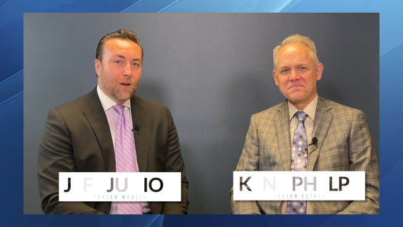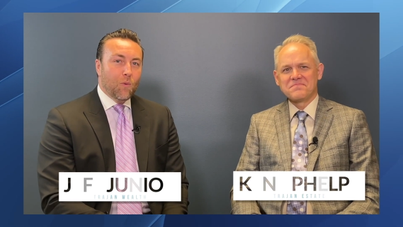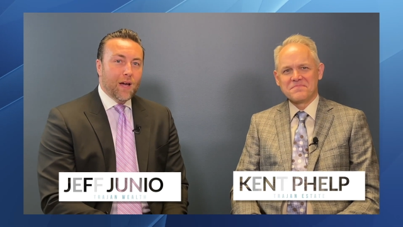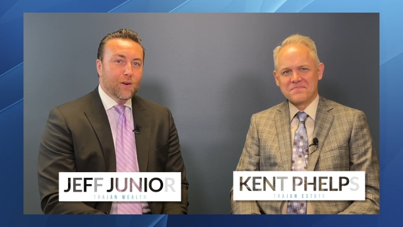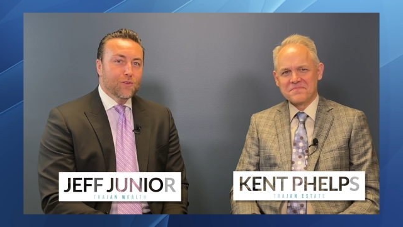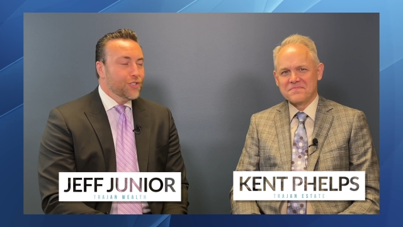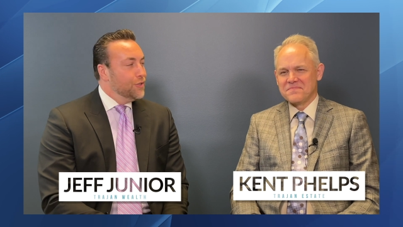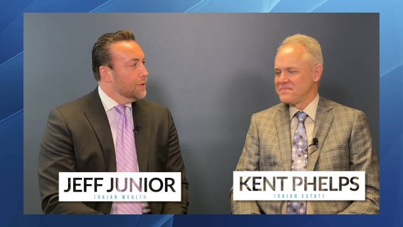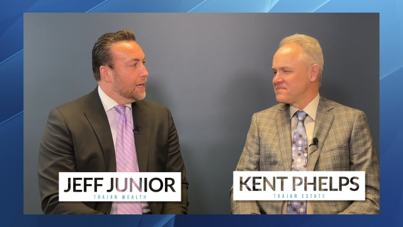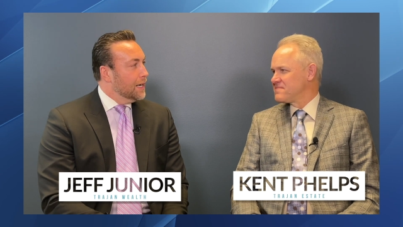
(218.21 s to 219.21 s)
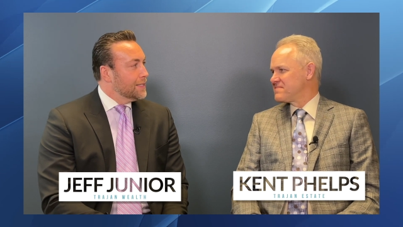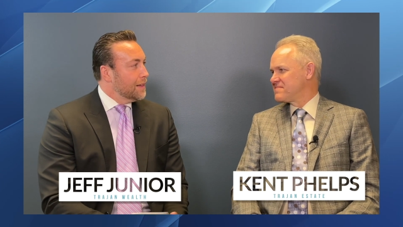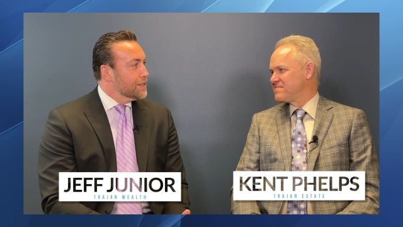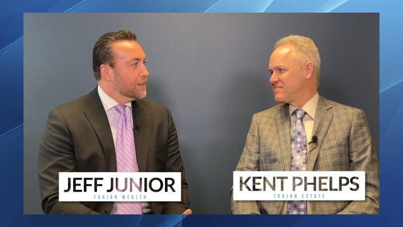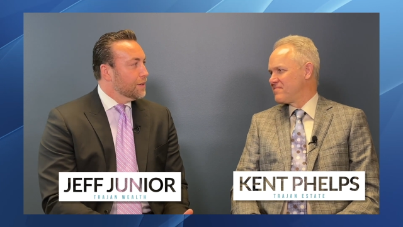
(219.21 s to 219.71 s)
Speaker 1: why don't you uh, tell
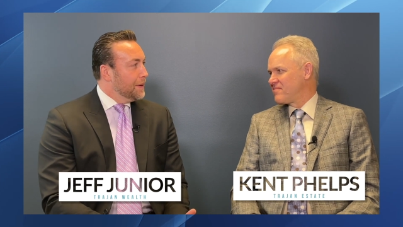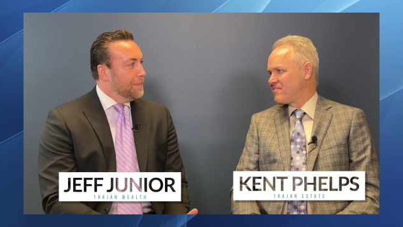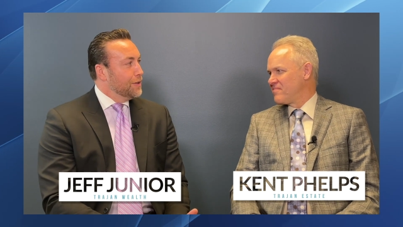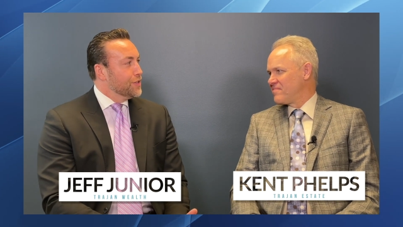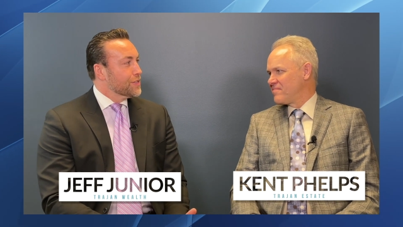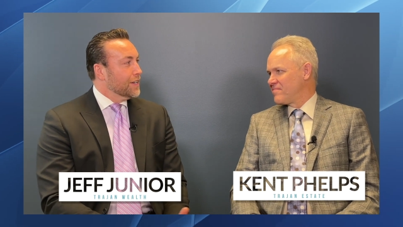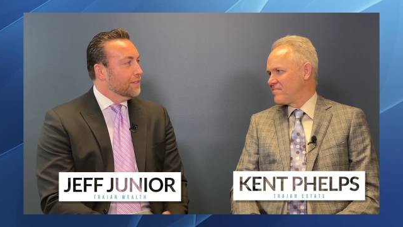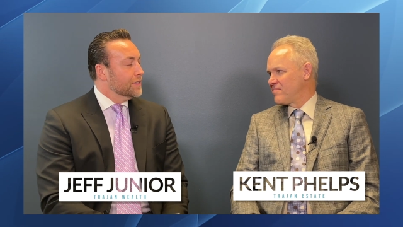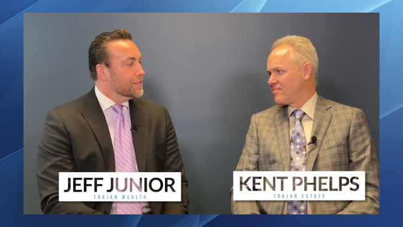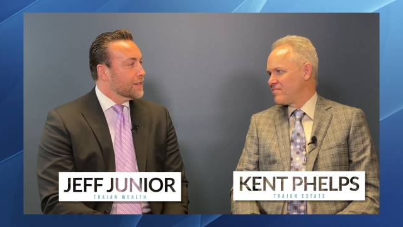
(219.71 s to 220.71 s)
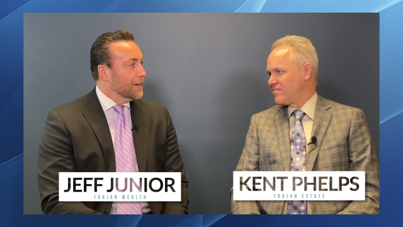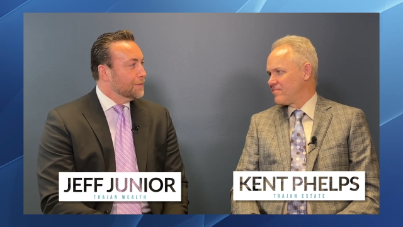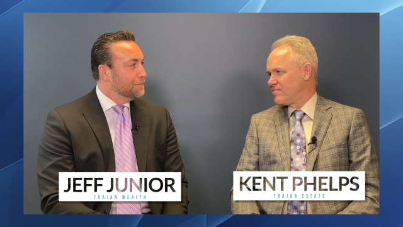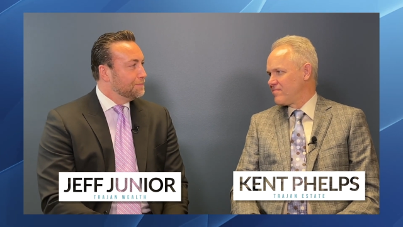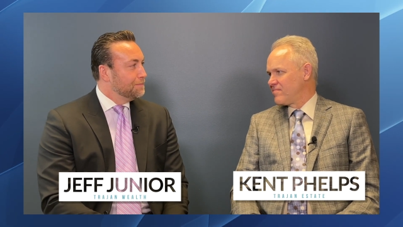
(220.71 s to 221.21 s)
us a little bit about yourself to start?
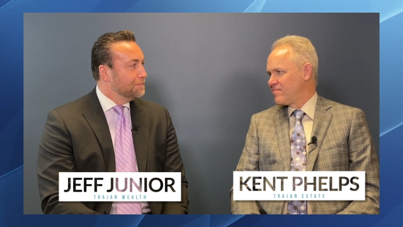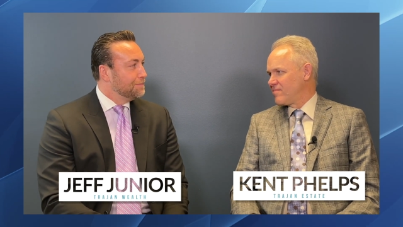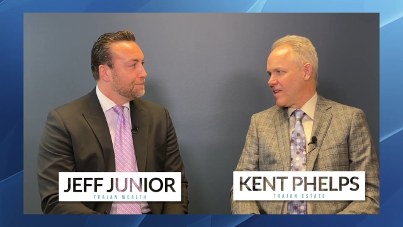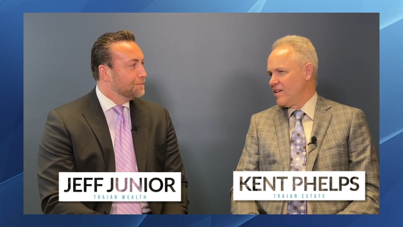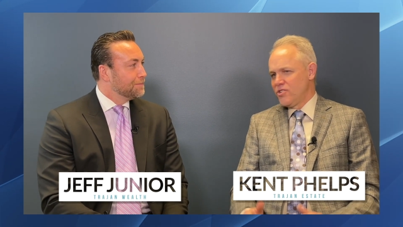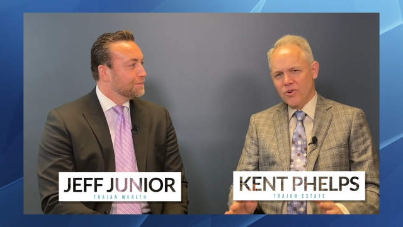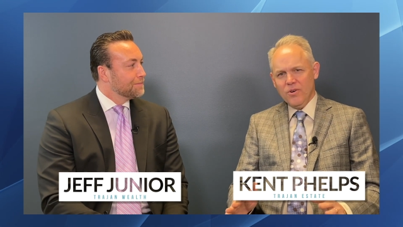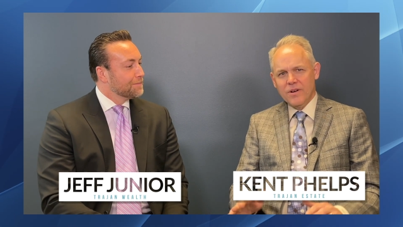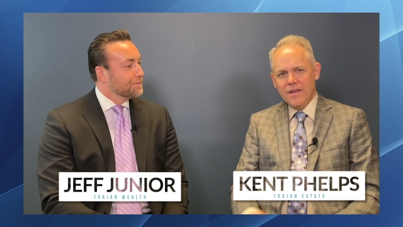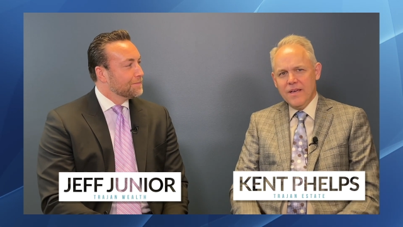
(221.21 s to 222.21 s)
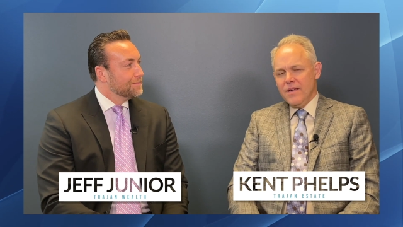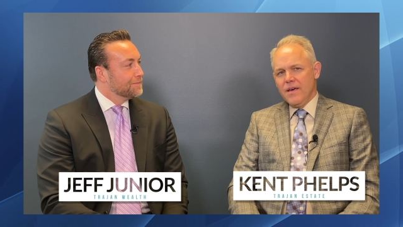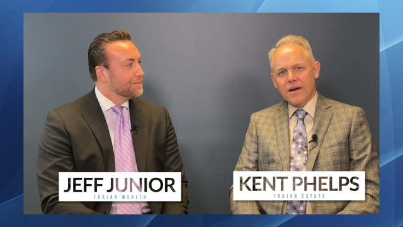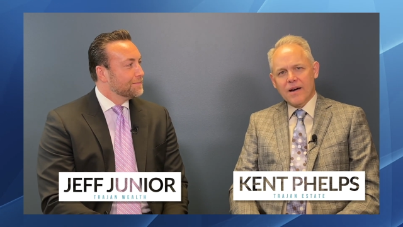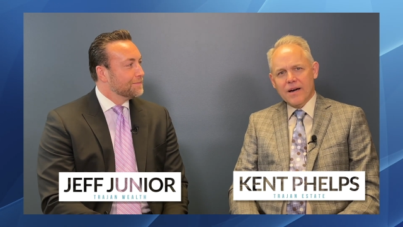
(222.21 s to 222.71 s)
Speaker 2: Sure.
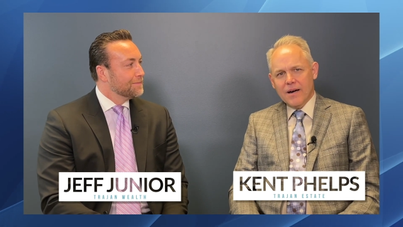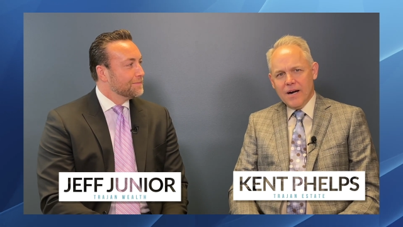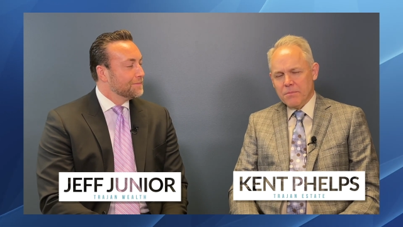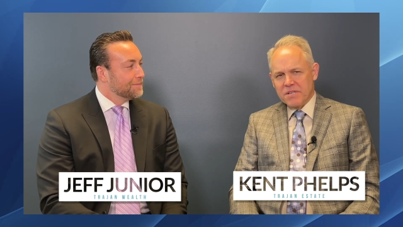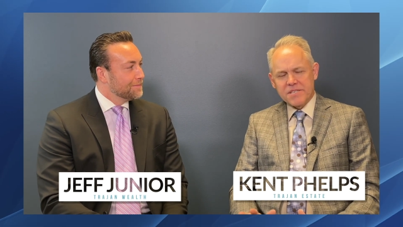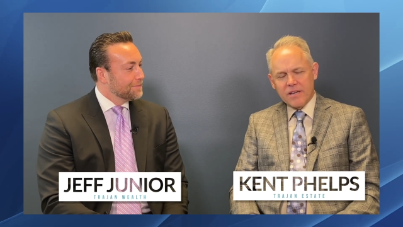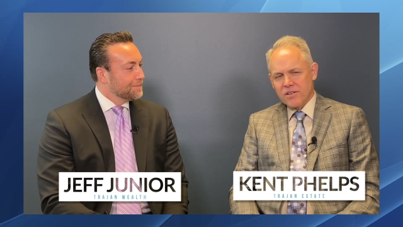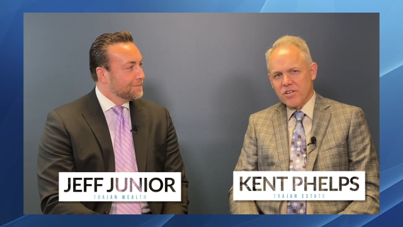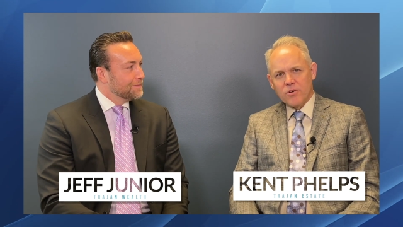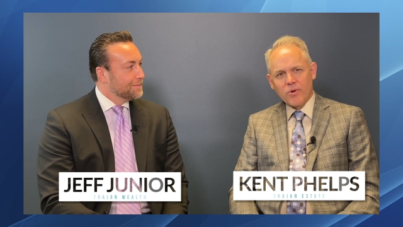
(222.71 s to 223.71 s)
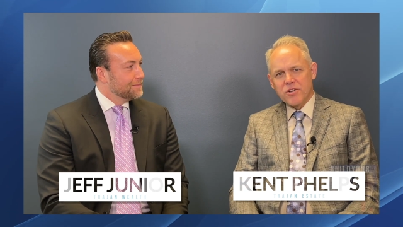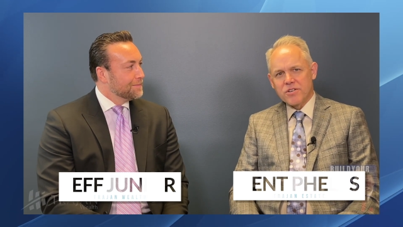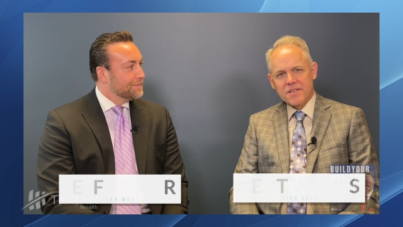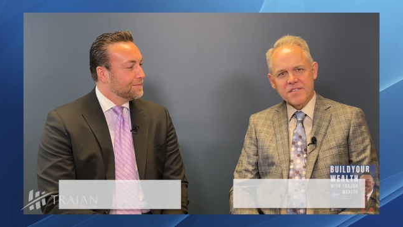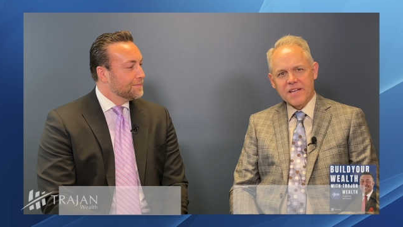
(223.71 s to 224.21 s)
Uh, I'm a second generation
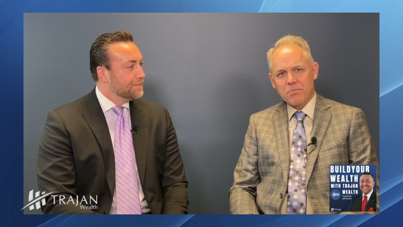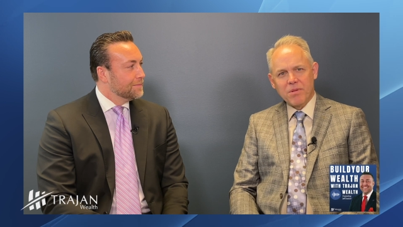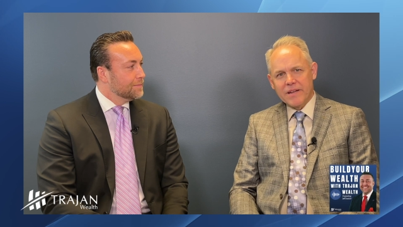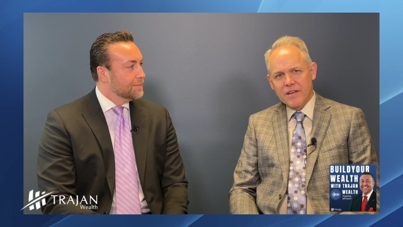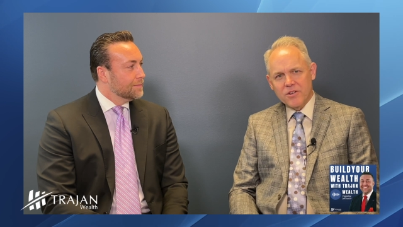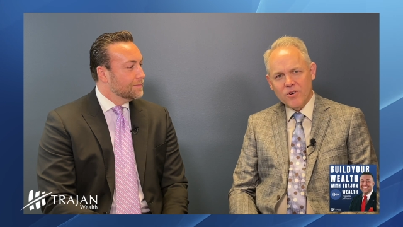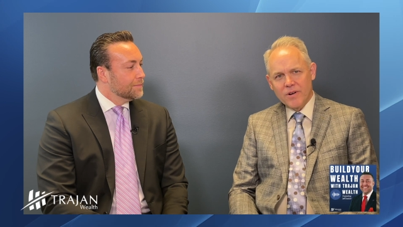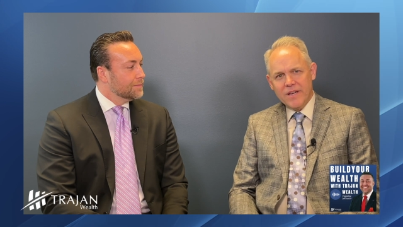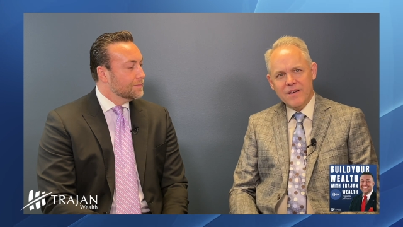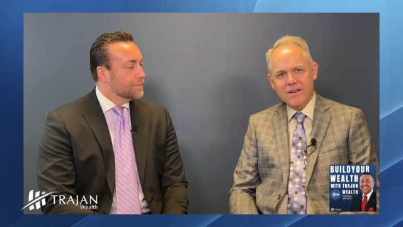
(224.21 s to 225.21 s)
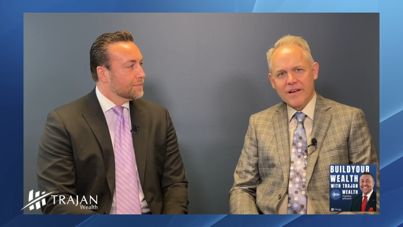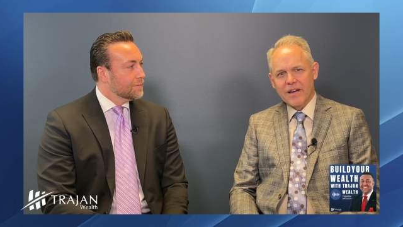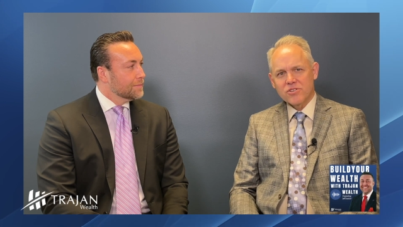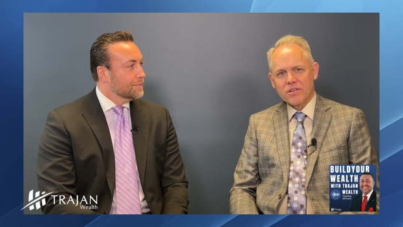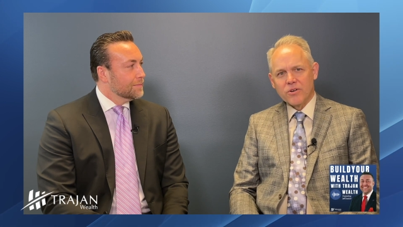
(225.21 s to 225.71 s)
estate planning attorney. I
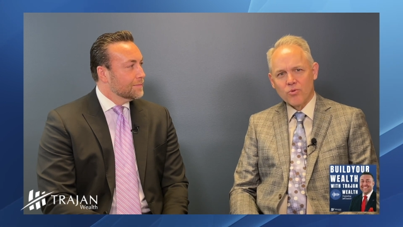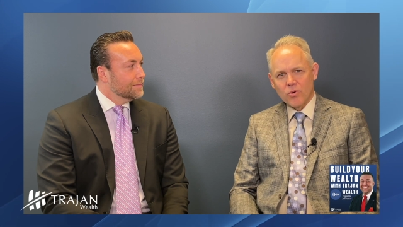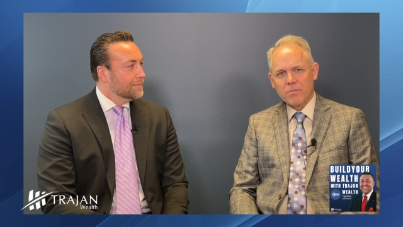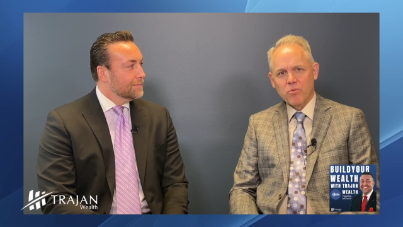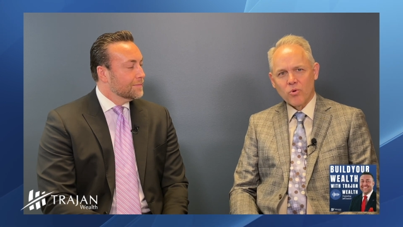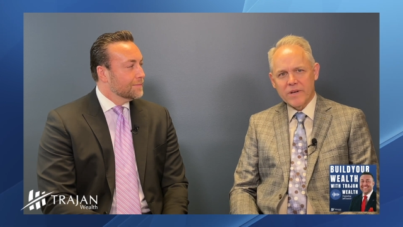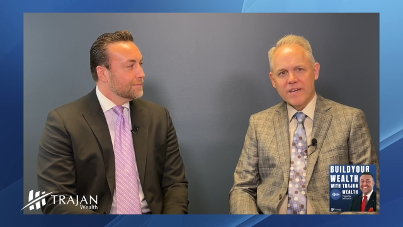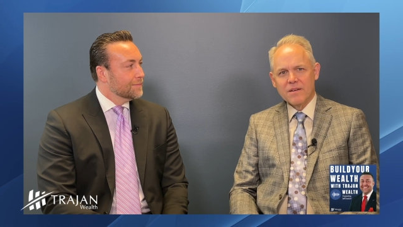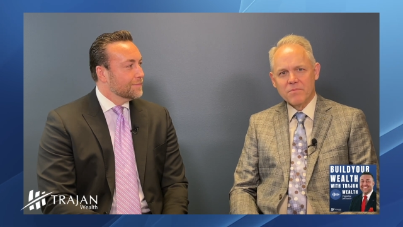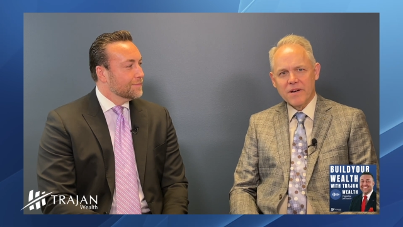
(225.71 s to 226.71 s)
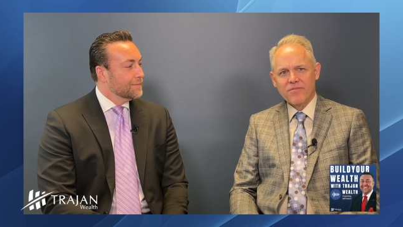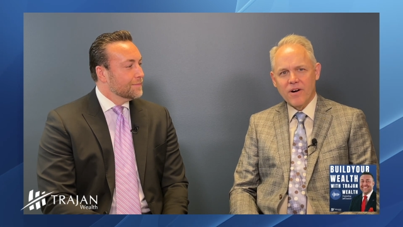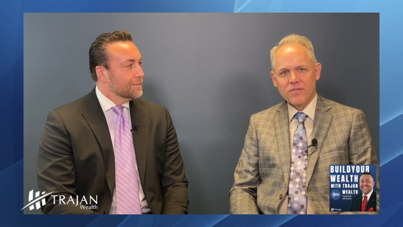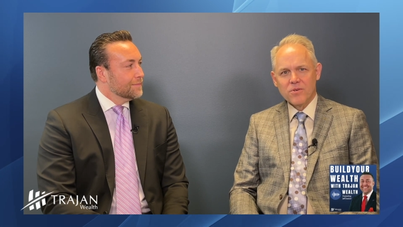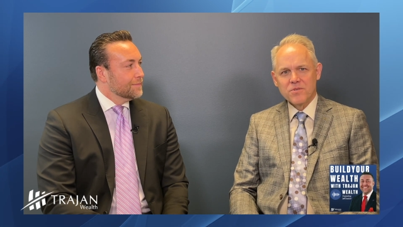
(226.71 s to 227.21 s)
actually grew up working in my father's